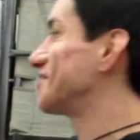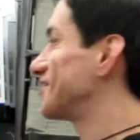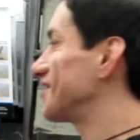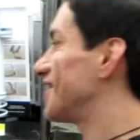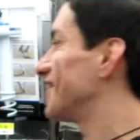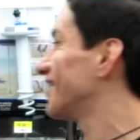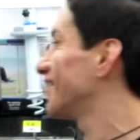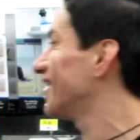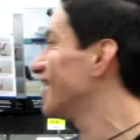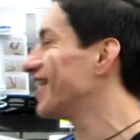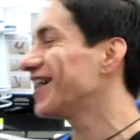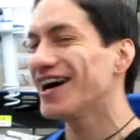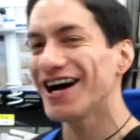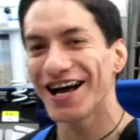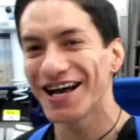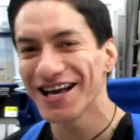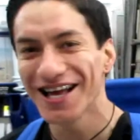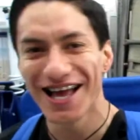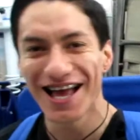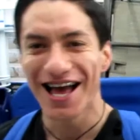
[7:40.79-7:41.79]

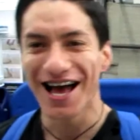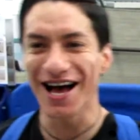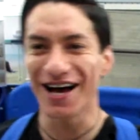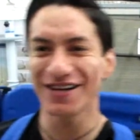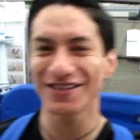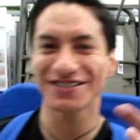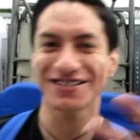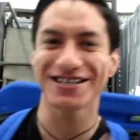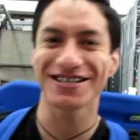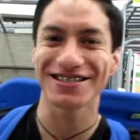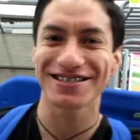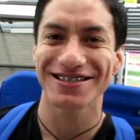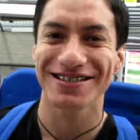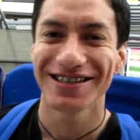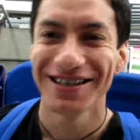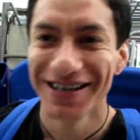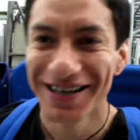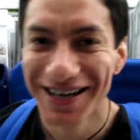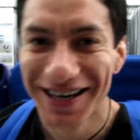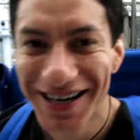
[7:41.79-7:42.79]

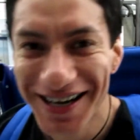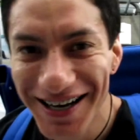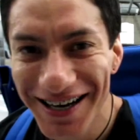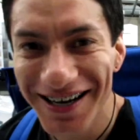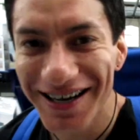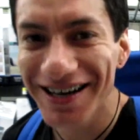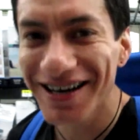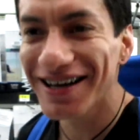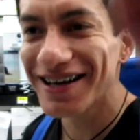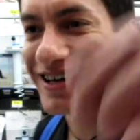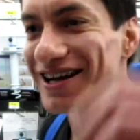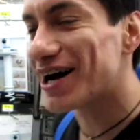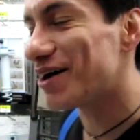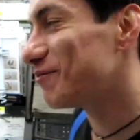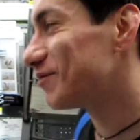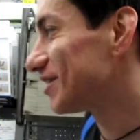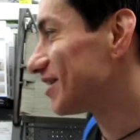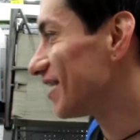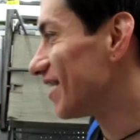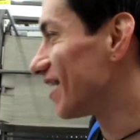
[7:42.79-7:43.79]
It caught
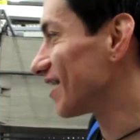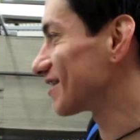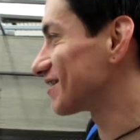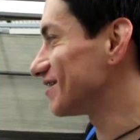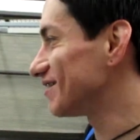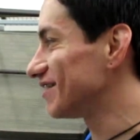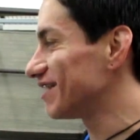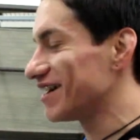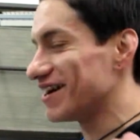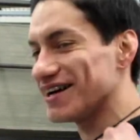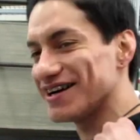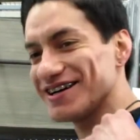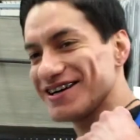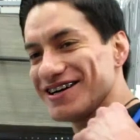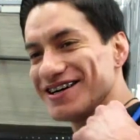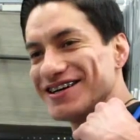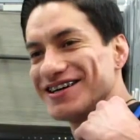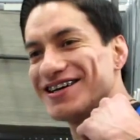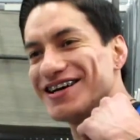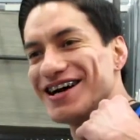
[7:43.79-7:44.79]
me in the act. Alright.
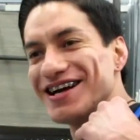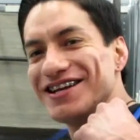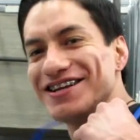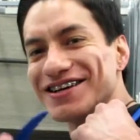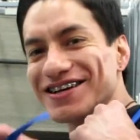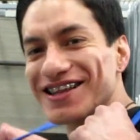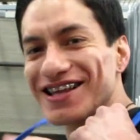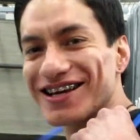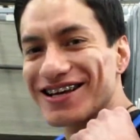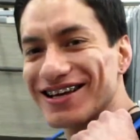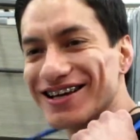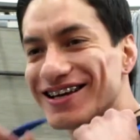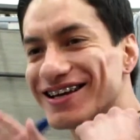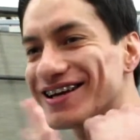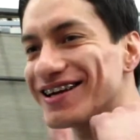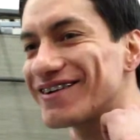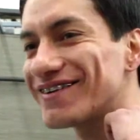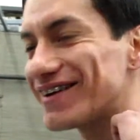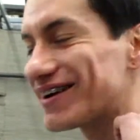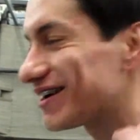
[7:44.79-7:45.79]
I look like an
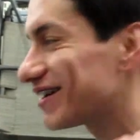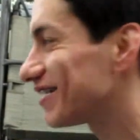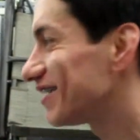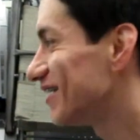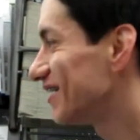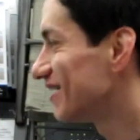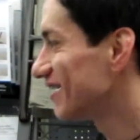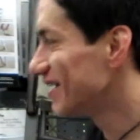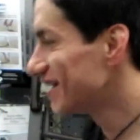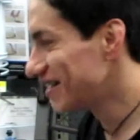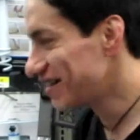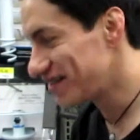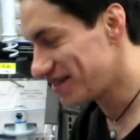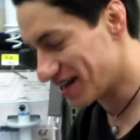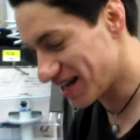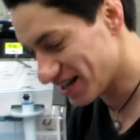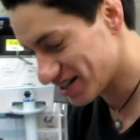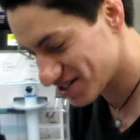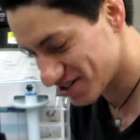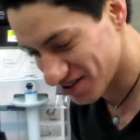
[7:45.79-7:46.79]
idiot right here.
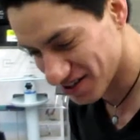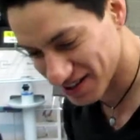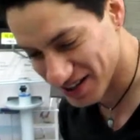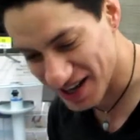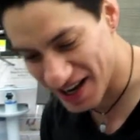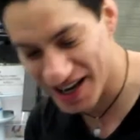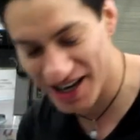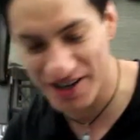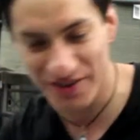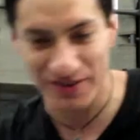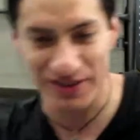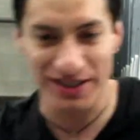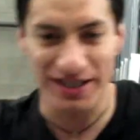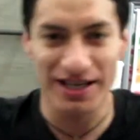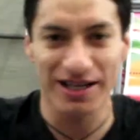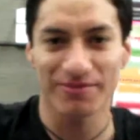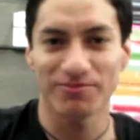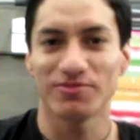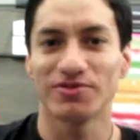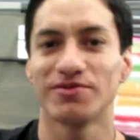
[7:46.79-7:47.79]
Dancing around the aisle with a
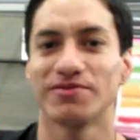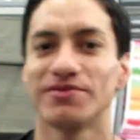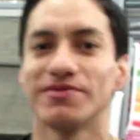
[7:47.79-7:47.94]
damn